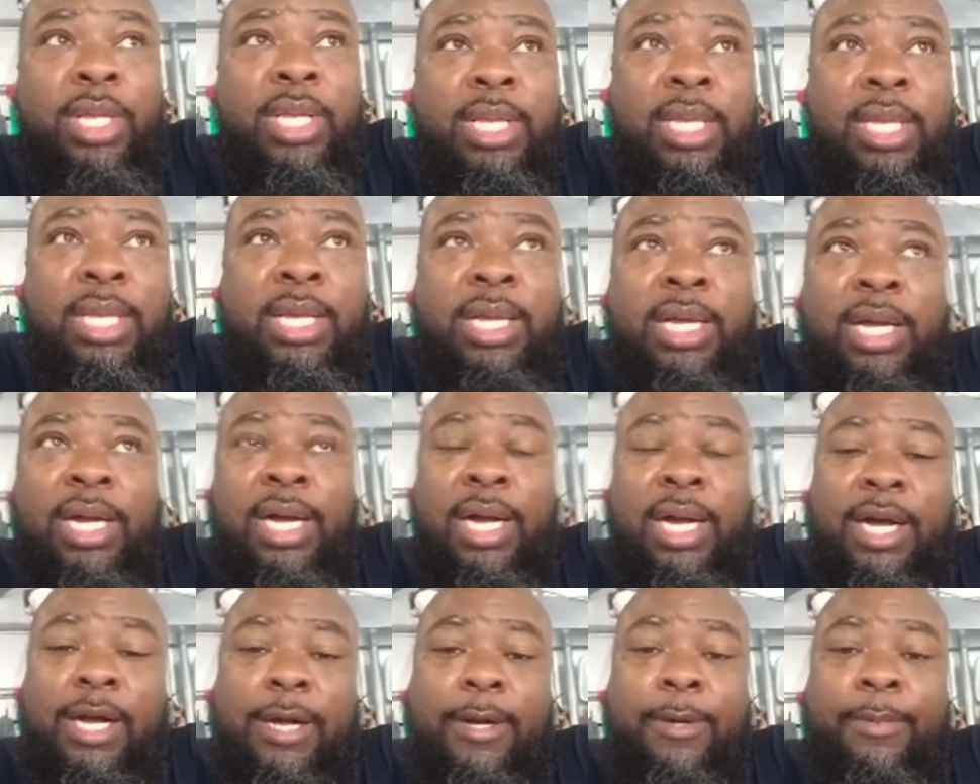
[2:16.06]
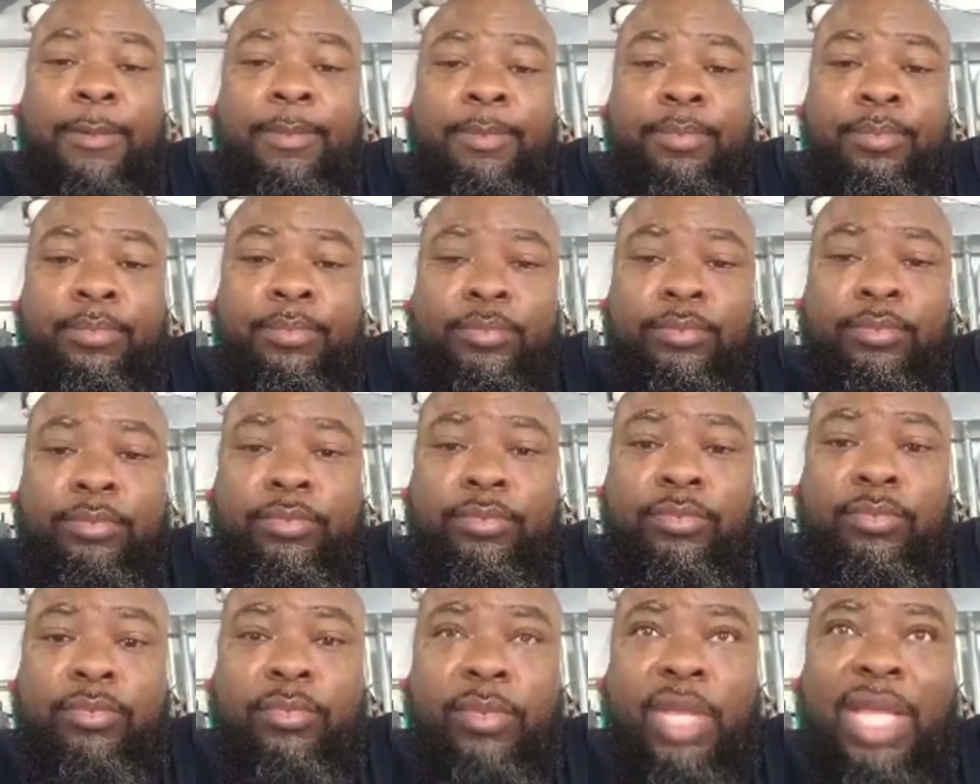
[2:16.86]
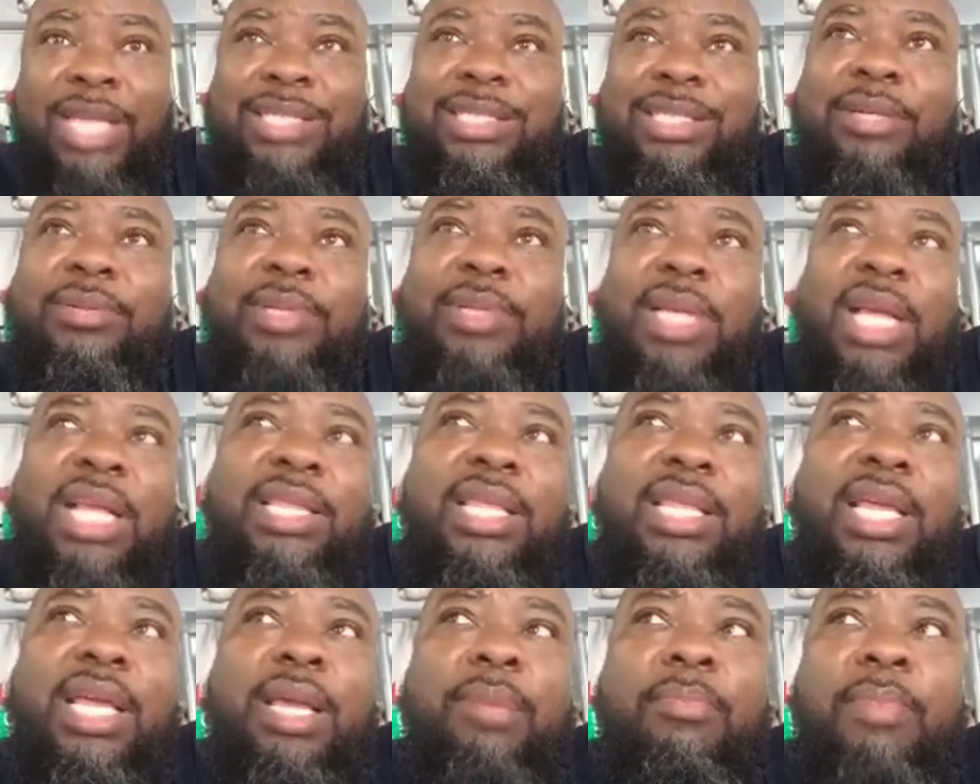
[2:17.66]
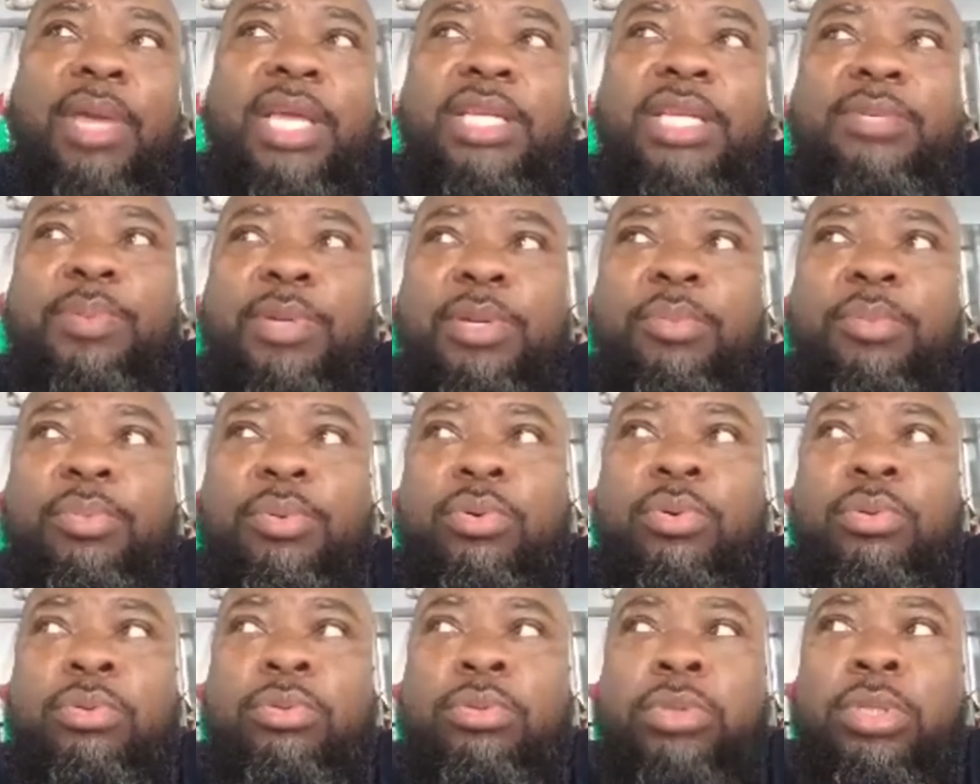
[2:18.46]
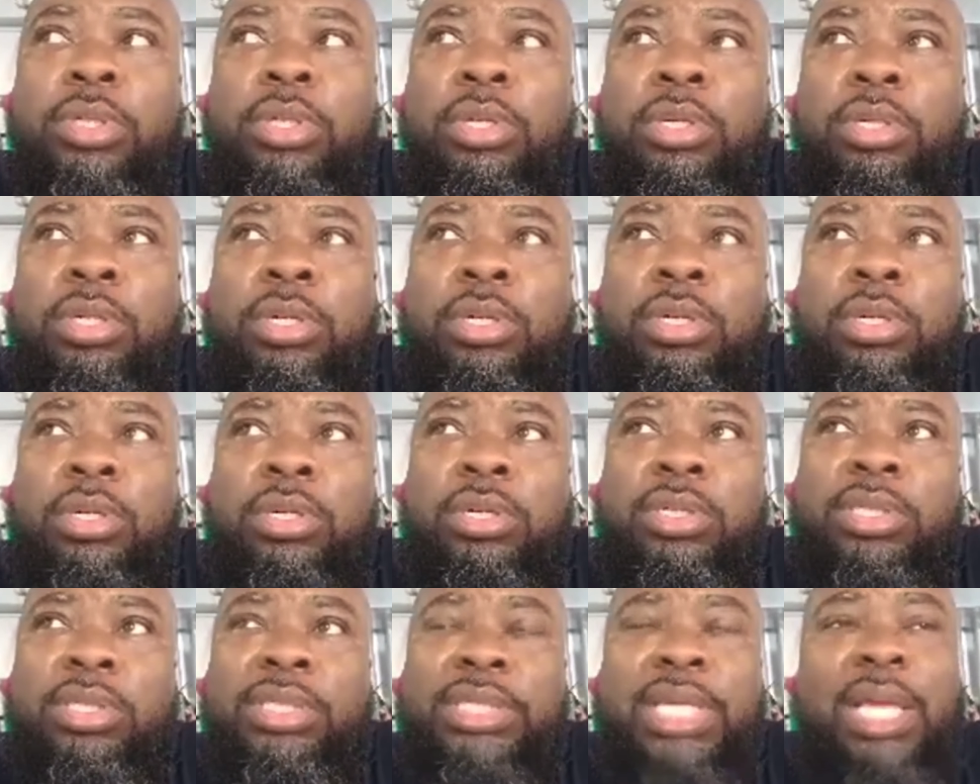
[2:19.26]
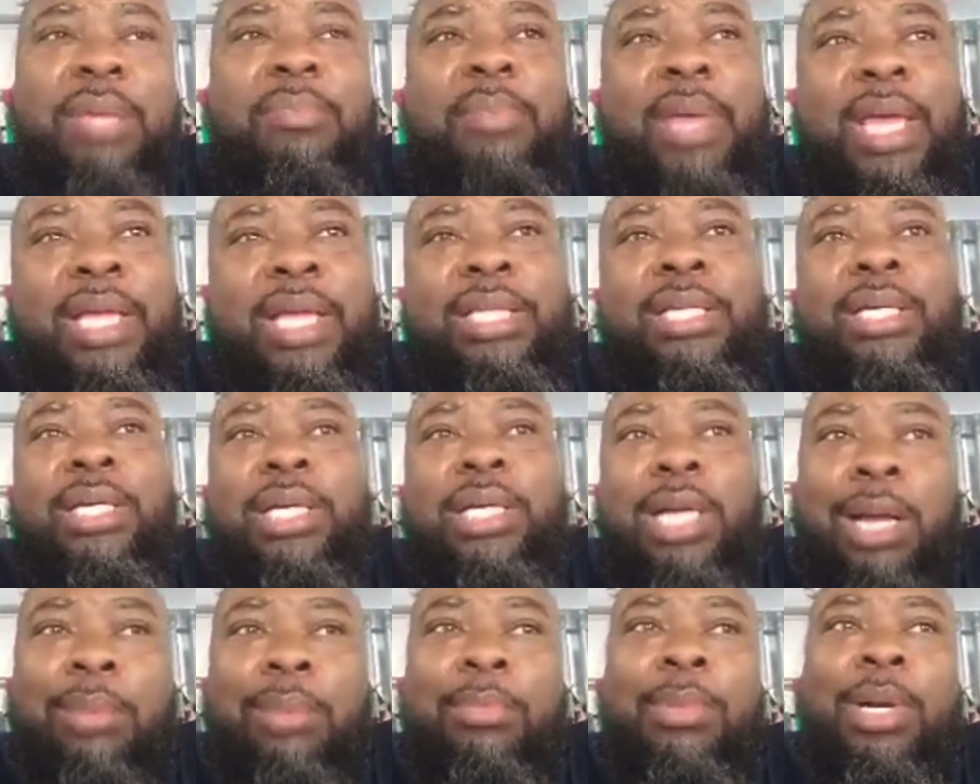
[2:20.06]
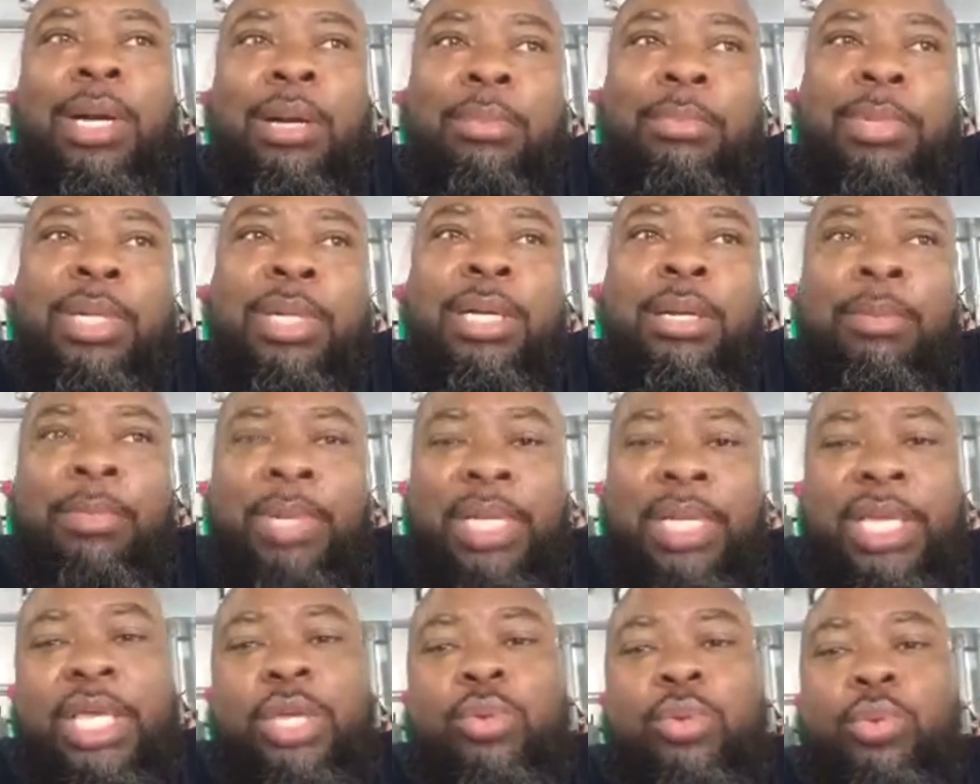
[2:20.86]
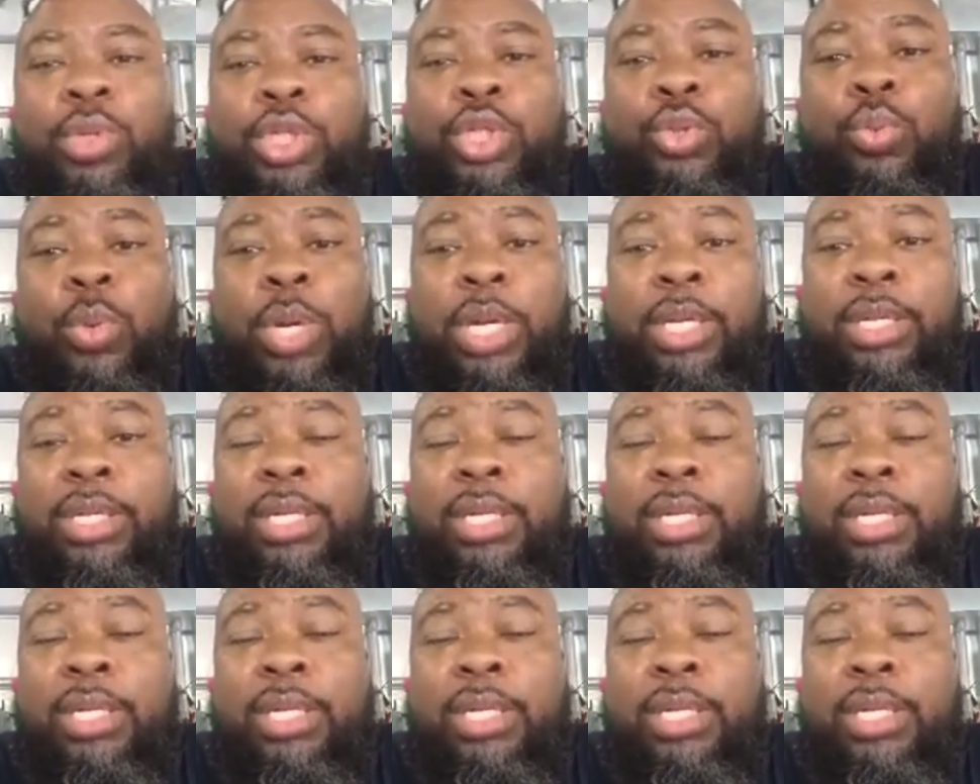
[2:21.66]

And sometimes I think it makes people say, man, look, I'm gonna give you what you want.